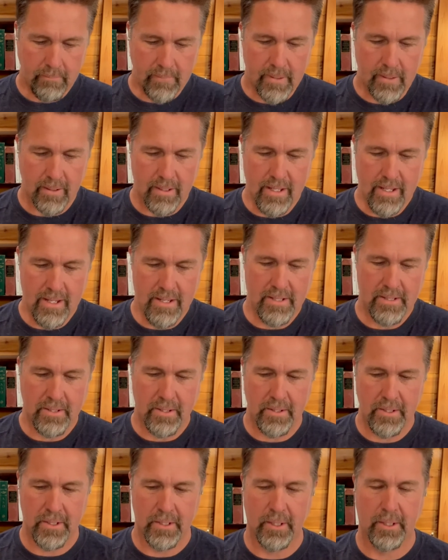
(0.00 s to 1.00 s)
he
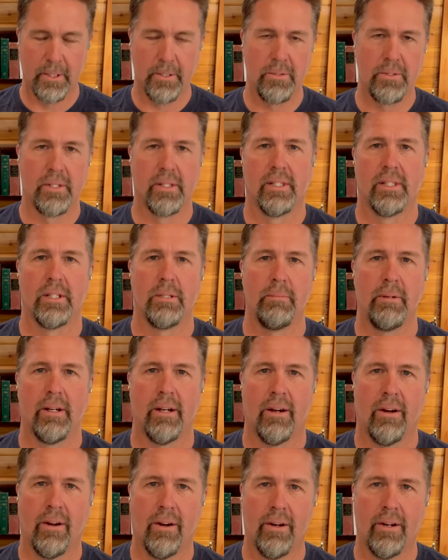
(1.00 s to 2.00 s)
started to lose a little bit
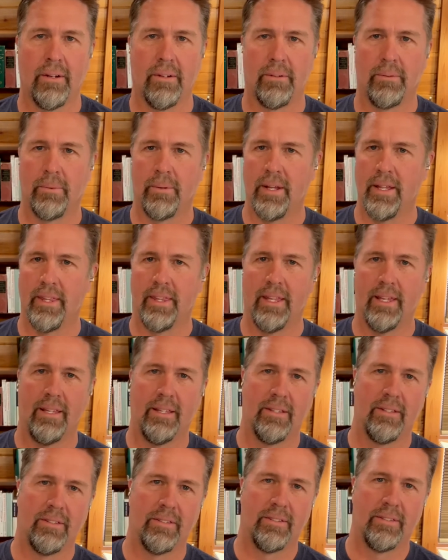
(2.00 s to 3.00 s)
of heart with
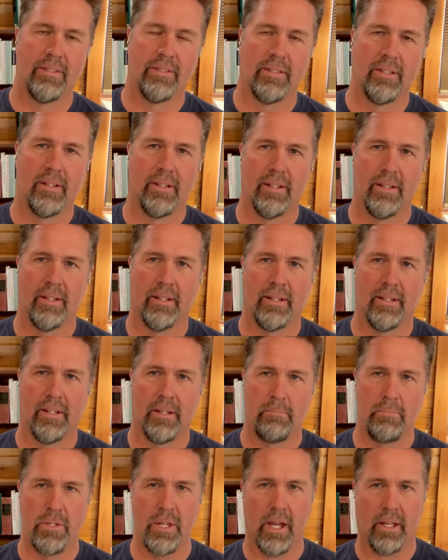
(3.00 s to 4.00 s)
his
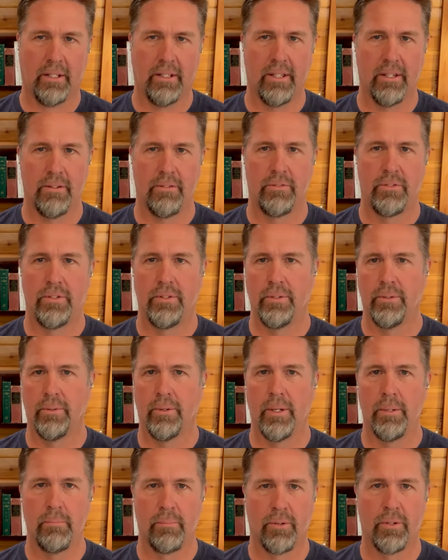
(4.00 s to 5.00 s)
objective to
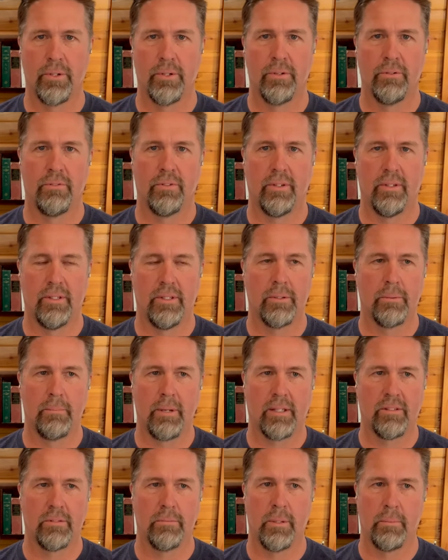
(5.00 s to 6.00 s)
improve,
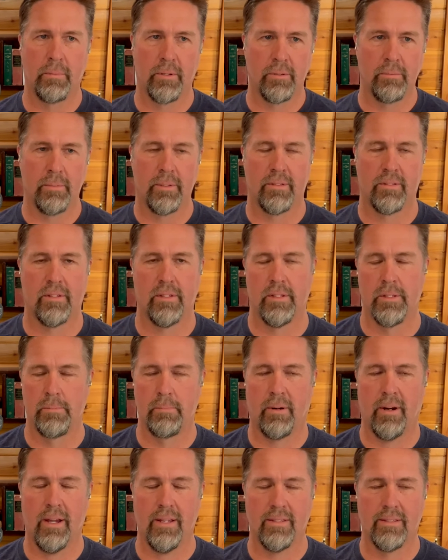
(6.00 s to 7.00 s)
make some improvements to this
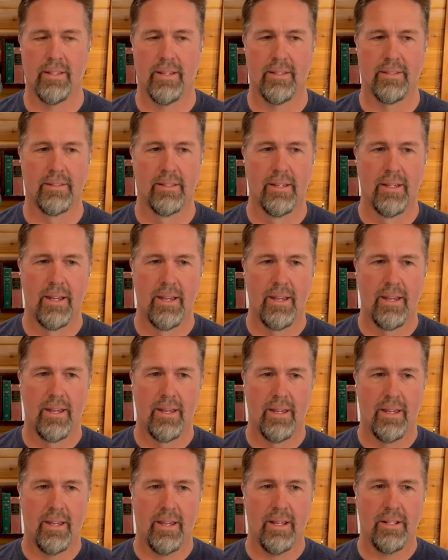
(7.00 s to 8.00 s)
process.
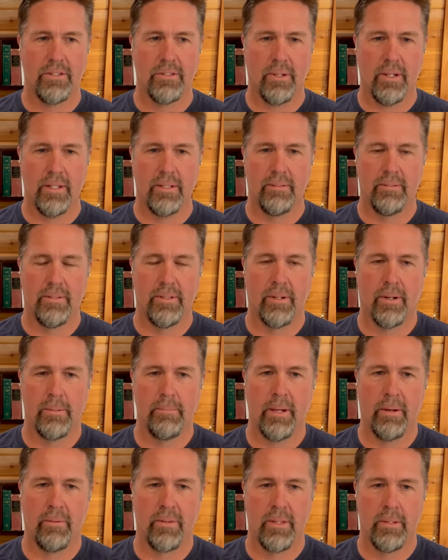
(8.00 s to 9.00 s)
And so I
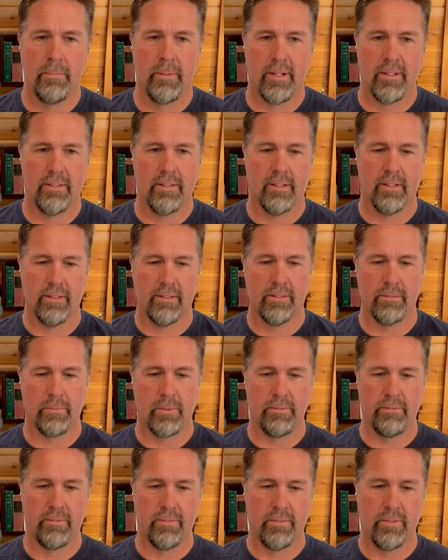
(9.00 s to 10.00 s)
met with him and I said, listen,
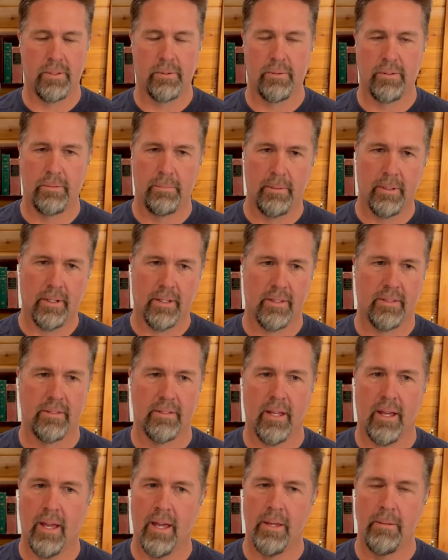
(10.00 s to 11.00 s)
we've spent all this
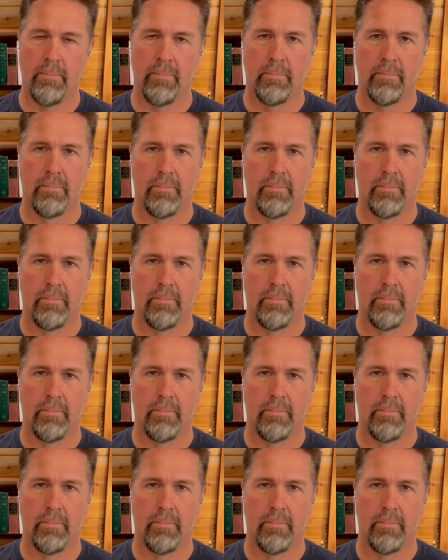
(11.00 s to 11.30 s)
time,